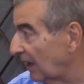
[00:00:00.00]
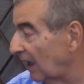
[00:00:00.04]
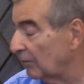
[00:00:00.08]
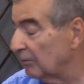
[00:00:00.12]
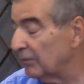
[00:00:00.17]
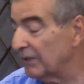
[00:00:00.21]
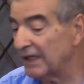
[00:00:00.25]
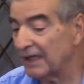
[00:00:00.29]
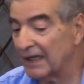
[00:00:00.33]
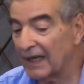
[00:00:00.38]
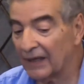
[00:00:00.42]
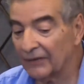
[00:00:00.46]
I'll
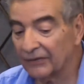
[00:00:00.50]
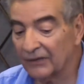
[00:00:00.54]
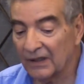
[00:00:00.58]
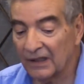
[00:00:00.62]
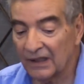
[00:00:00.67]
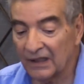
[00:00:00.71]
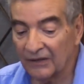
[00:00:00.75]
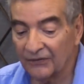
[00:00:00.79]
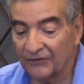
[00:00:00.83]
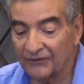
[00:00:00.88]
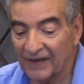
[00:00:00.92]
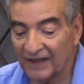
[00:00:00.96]
be at
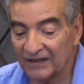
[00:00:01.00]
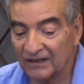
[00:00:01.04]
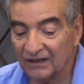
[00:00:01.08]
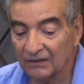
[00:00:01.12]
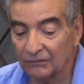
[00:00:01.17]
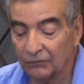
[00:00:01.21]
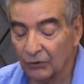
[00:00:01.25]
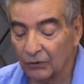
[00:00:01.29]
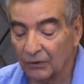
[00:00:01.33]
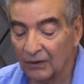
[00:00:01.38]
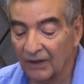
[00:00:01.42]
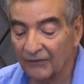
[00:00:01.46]
the
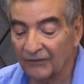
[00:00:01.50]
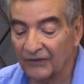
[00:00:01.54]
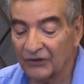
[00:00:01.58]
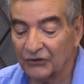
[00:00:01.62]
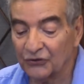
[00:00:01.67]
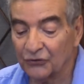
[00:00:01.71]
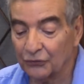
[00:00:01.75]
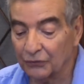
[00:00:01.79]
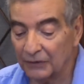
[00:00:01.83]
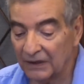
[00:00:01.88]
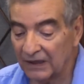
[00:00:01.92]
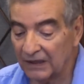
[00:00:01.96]
Festival of the
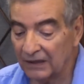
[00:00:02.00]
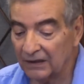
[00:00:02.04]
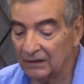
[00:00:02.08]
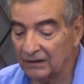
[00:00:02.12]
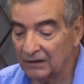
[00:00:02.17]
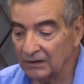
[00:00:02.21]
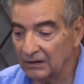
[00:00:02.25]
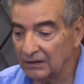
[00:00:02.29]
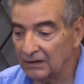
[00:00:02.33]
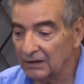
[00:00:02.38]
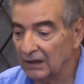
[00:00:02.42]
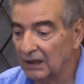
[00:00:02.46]

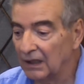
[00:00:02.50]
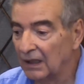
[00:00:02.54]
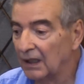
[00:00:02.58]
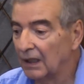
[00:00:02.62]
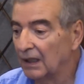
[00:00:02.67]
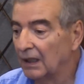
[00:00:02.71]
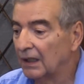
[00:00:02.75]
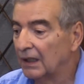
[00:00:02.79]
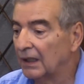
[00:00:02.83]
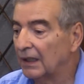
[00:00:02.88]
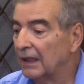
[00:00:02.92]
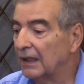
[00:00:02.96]
Trees
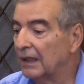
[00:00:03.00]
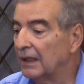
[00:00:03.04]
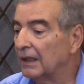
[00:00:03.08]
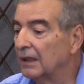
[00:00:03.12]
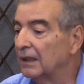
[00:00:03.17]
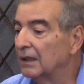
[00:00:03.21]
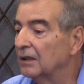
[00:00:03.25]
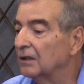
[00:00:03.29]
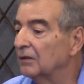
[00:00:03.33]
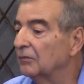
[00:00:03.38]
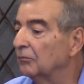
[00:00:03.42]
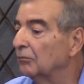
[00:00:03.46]

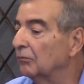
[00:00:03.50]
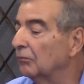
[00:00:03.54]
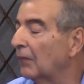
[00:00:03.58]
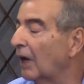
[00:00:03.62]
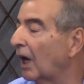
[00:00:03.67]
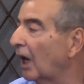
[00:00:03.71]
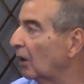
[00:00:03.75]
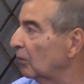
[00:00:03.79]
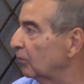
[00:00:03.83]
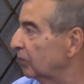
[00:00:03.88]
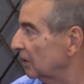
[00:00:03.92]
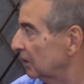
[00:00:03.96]
in
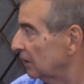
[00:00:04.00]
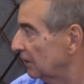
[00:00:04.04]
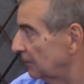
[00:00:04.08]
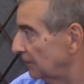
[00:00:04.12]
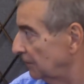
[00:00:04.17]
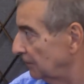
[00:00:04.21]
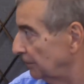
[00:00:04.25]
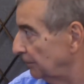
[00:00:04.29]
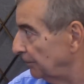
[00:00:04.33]
Marlborough